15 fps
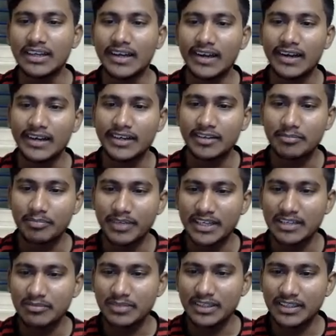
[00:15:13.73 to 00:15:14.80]
and
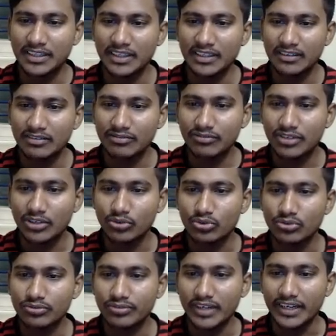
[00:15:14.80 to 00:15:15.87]
perimeter we have to
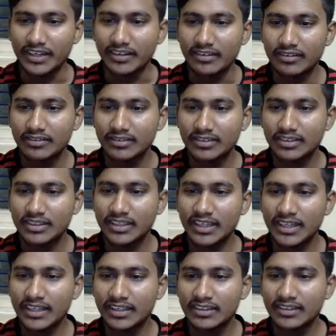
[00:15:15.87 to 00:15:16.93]
find,
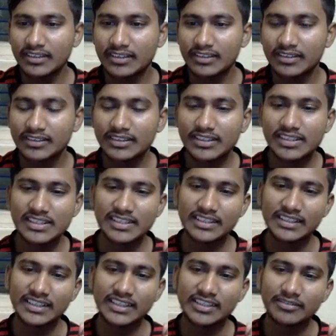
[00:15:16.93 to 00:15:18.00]
right, isn't
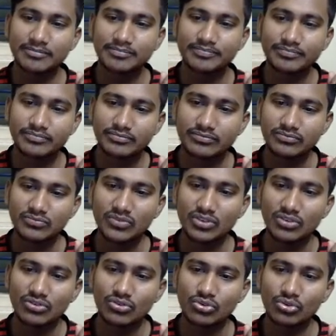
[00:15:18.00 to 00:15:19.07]
it?
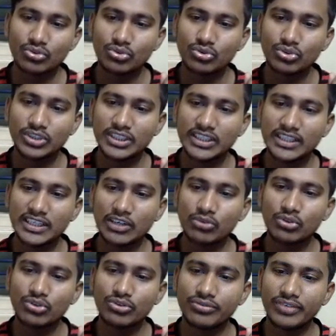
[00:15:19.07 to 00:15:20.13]
So here how do
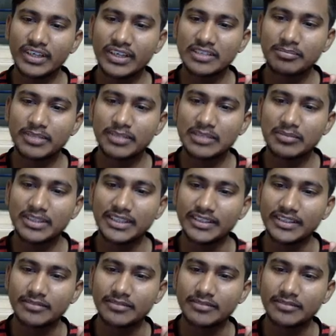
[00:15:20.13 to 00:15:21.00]
we find the perimeter?